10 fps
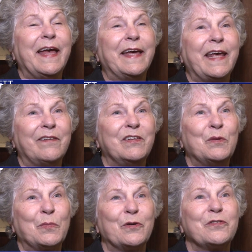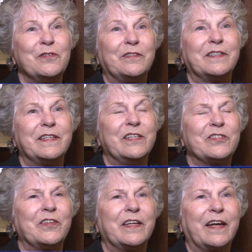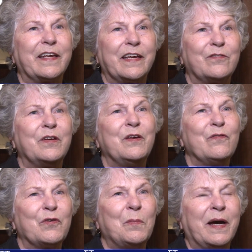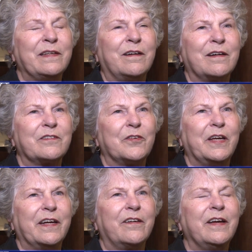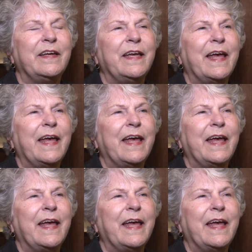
and having the personal attention that I get from my doctor here,